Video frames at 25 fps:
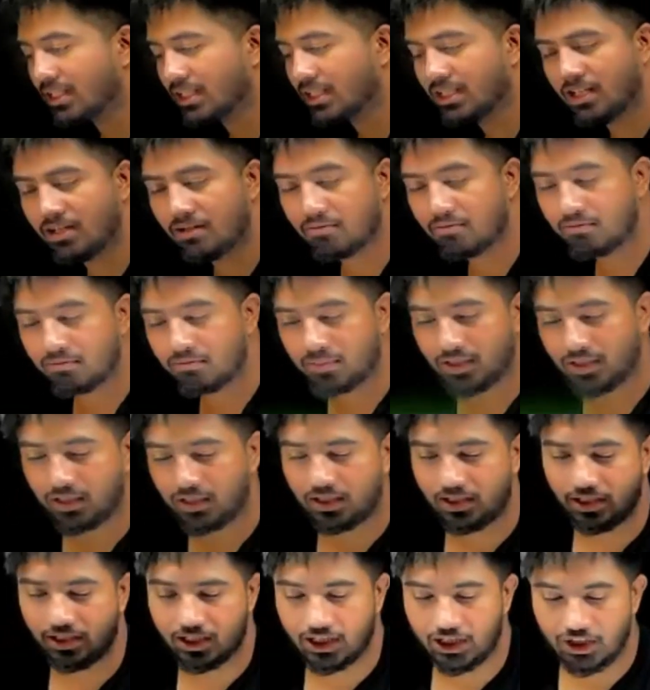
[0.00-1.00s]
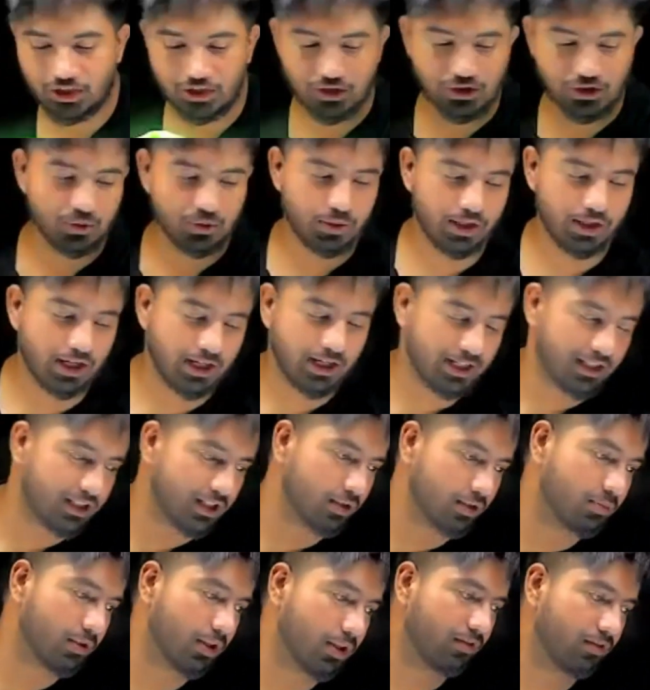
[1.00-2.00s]
number into an
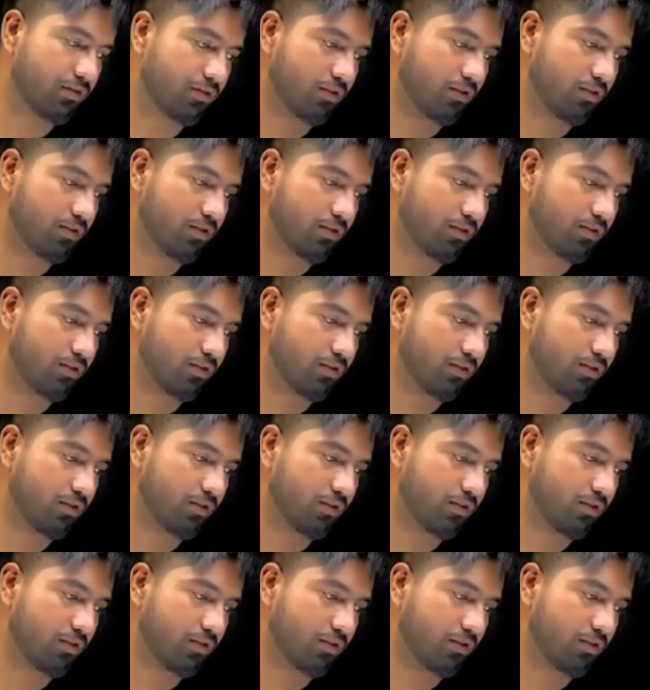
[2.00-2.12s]
IEEE